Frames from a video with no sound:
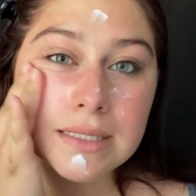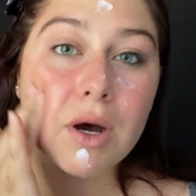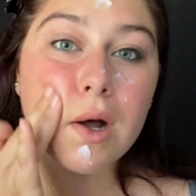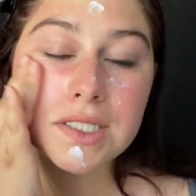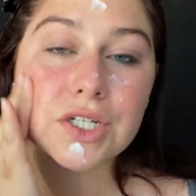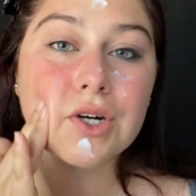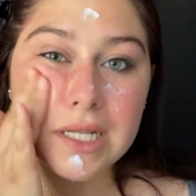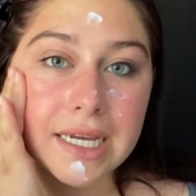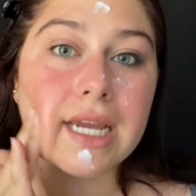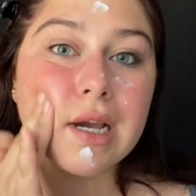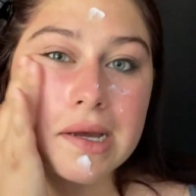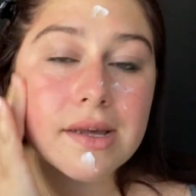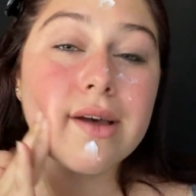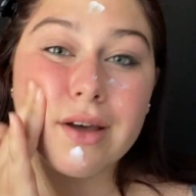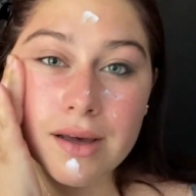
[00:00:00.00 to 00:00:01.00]
My nose,
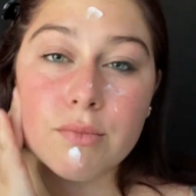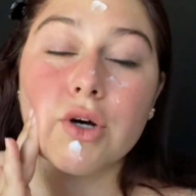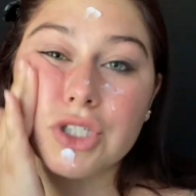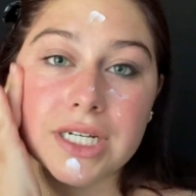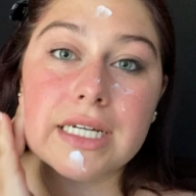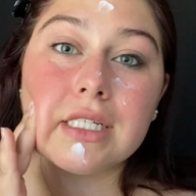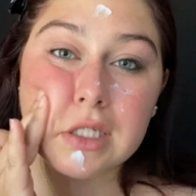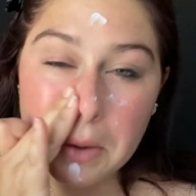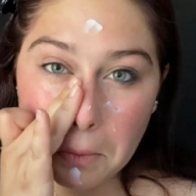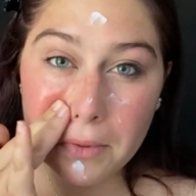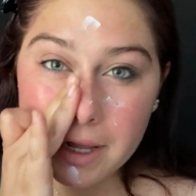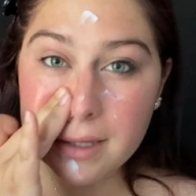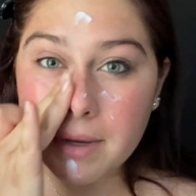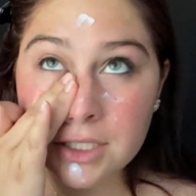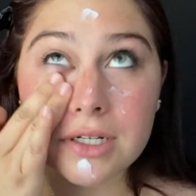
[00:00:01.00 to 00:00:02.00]
my chin.
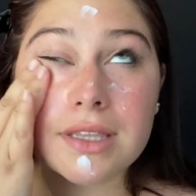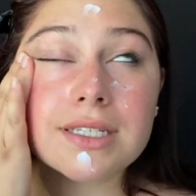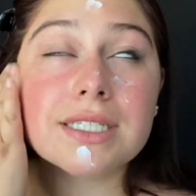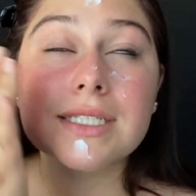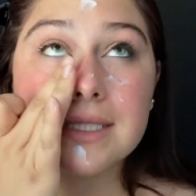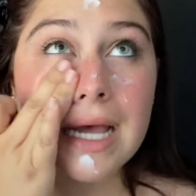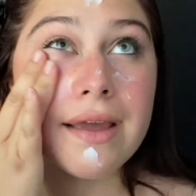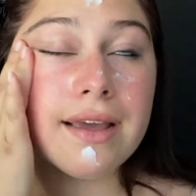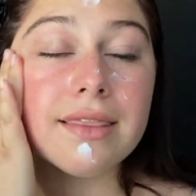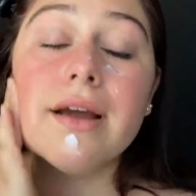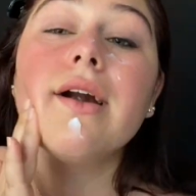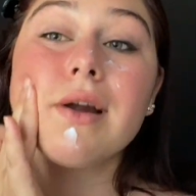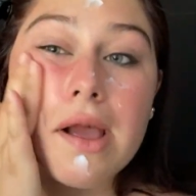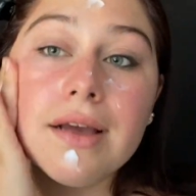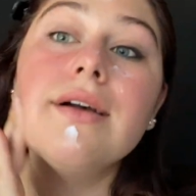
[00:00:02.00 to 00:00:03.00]
And I'm
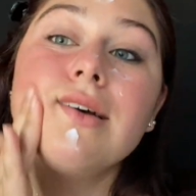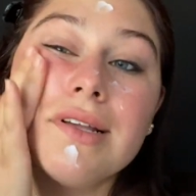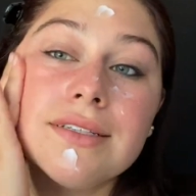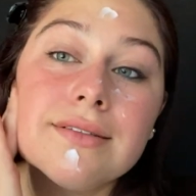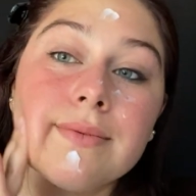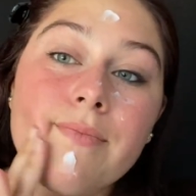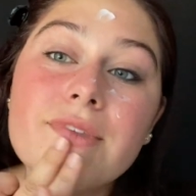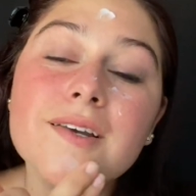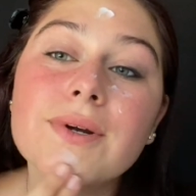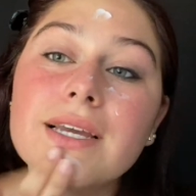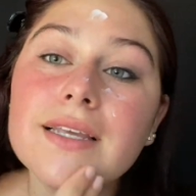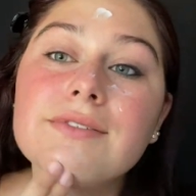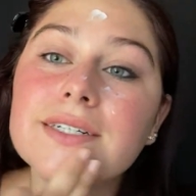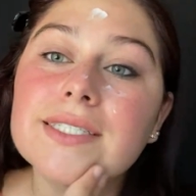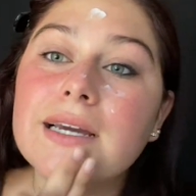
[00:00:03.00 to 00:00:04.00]
gonna go in and
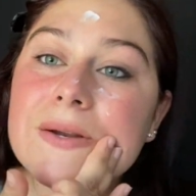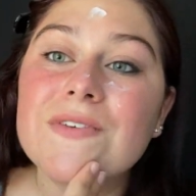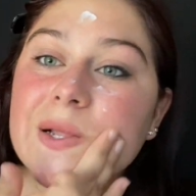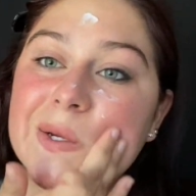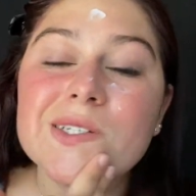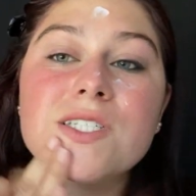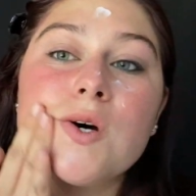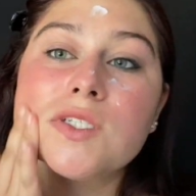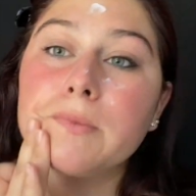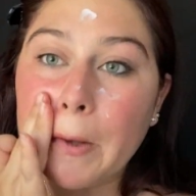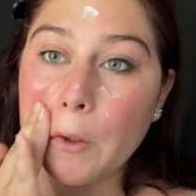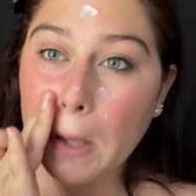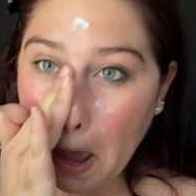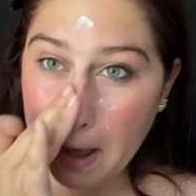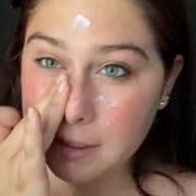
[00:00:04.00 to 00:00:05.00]
start
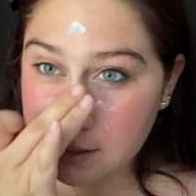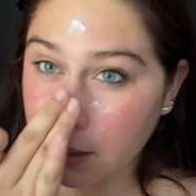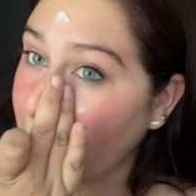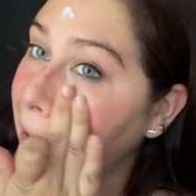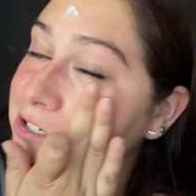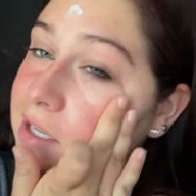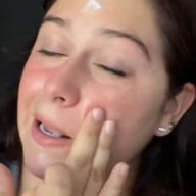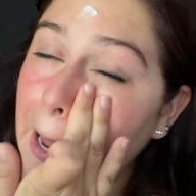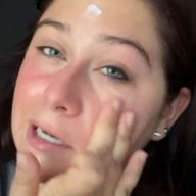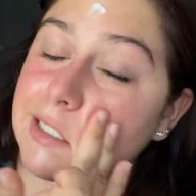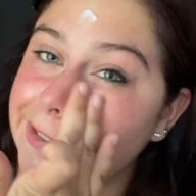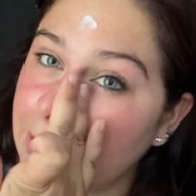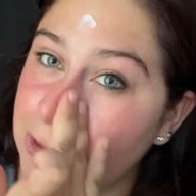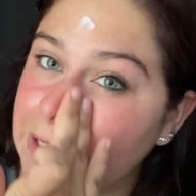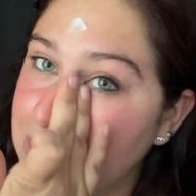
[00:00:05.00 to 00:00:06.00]
small
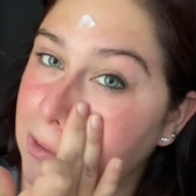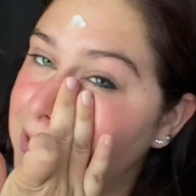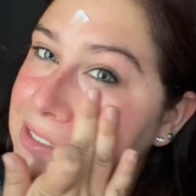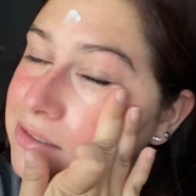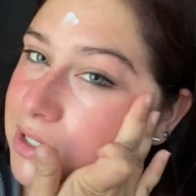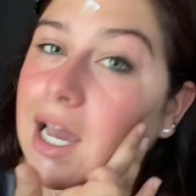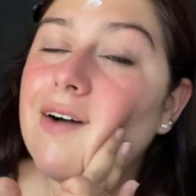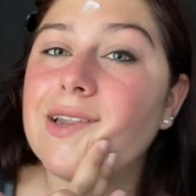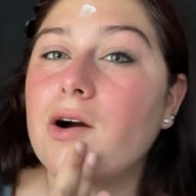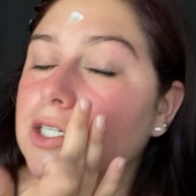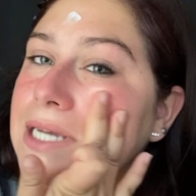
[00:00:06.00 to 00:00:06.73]
circling